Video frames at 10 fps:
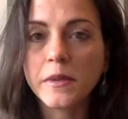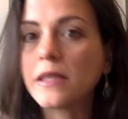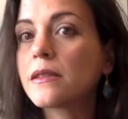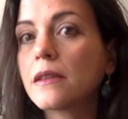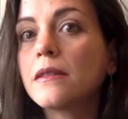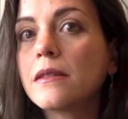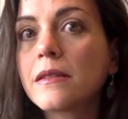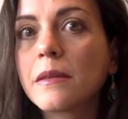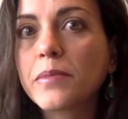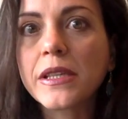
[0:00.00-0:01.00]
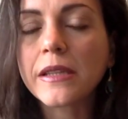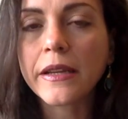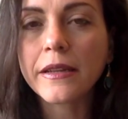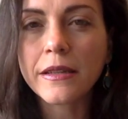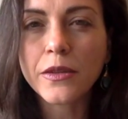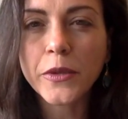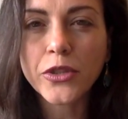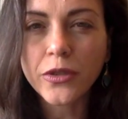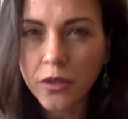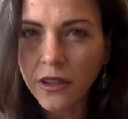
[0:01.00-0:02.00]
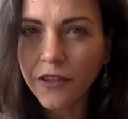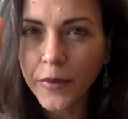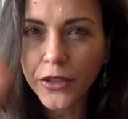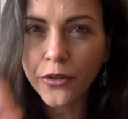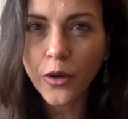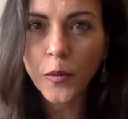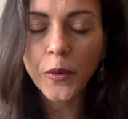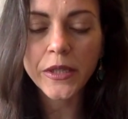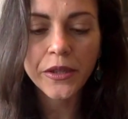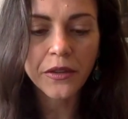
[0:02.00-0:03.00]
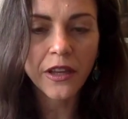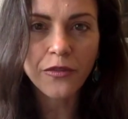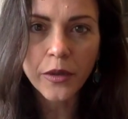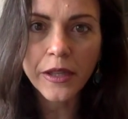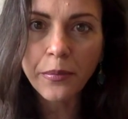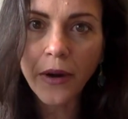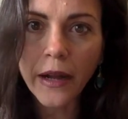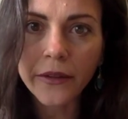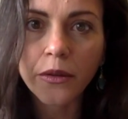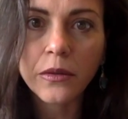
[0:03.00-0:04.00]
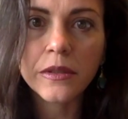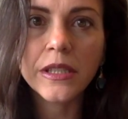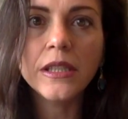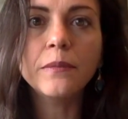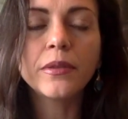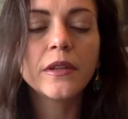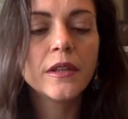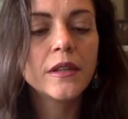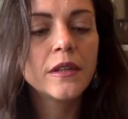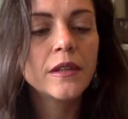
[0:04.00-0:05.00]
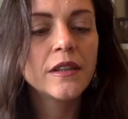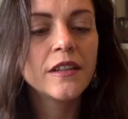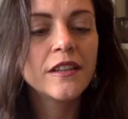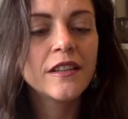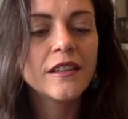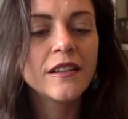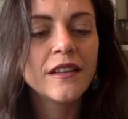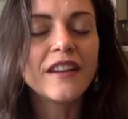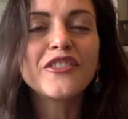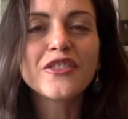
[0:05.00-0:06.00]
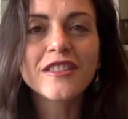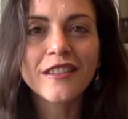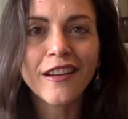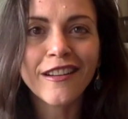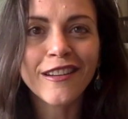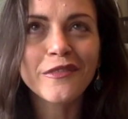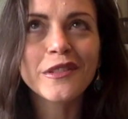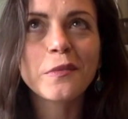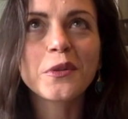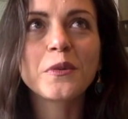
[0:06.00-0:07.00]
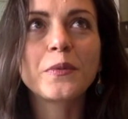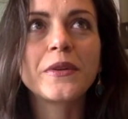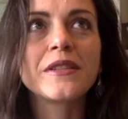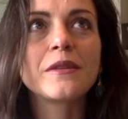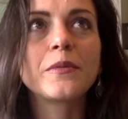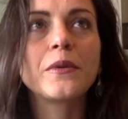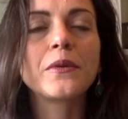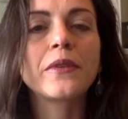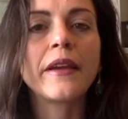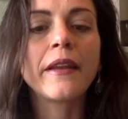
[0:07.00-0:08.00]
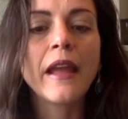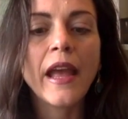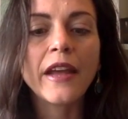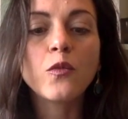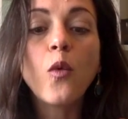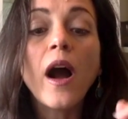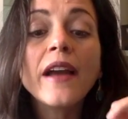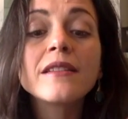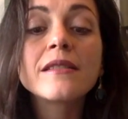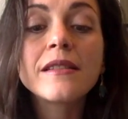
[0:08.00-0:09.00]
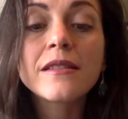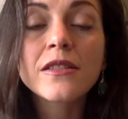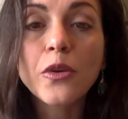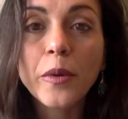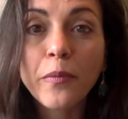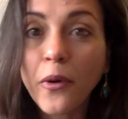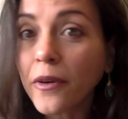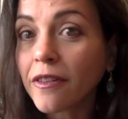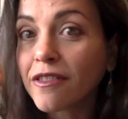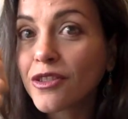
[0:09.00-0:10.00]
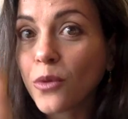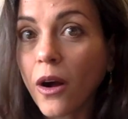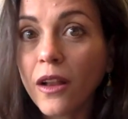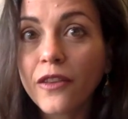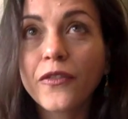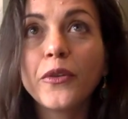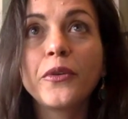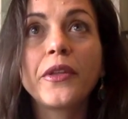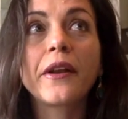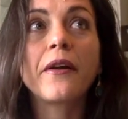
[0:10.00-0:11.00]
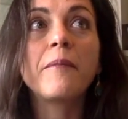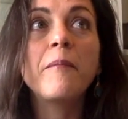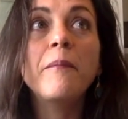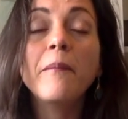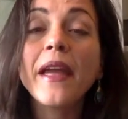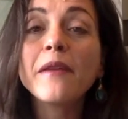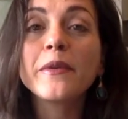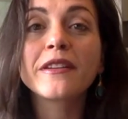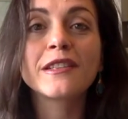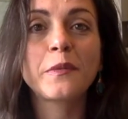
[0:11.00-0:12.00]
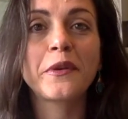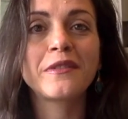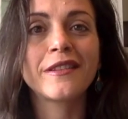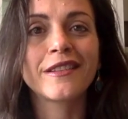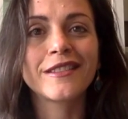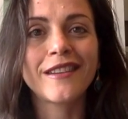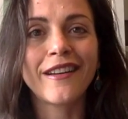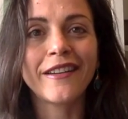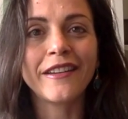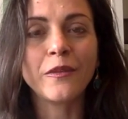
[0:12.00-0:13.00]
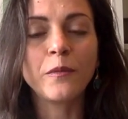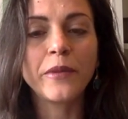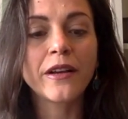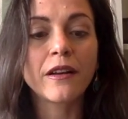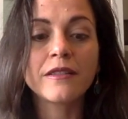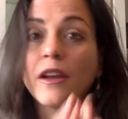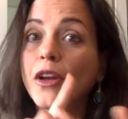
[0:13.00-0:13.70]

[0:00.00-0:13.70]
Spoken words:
simply stated as a return to love. But you know I'm always here to give really practical, deep understanding of spiritual principles. And why is this so important to all of you that may be experiencing anxiety because